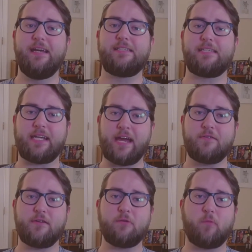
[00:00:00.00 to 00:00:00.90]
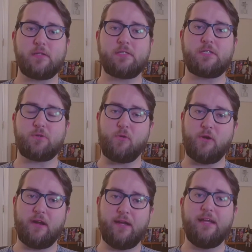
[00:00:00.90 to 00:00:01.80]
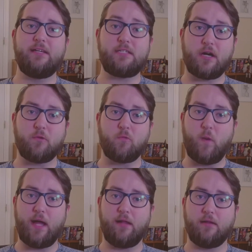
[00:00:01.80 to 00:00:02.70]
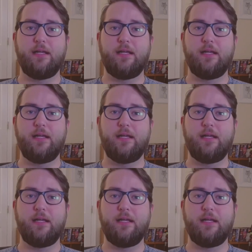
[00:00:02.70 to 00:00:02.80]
together in one story, done well.